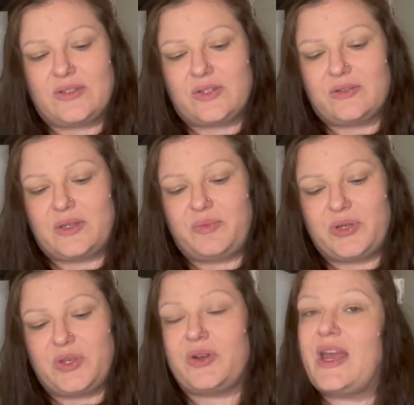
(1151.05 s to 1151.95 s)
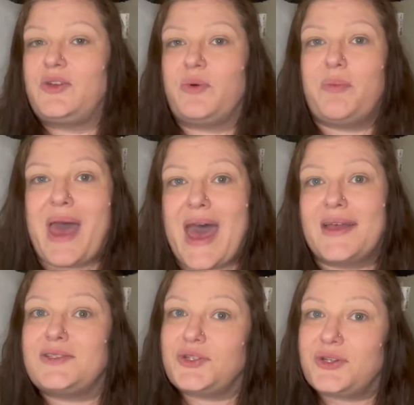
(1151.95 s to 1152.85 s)
certainly put your annual
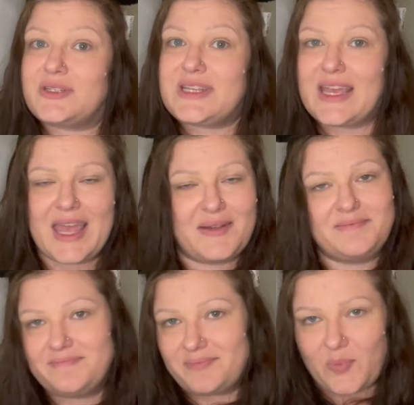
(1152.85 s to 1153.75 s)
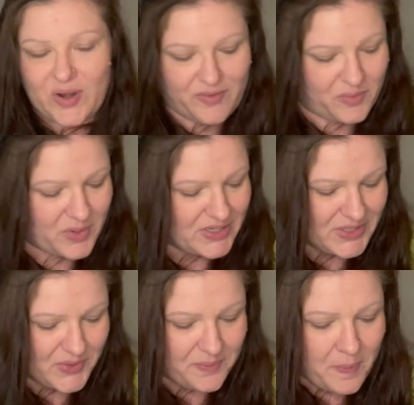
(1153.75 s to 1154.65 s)
pass or your ticket, whatever you want to do.